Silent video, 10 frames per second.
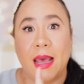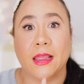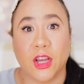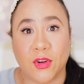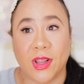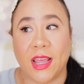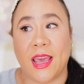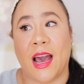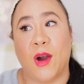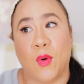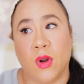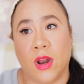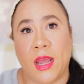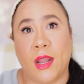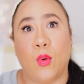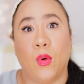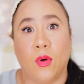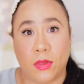Literally, I ordered it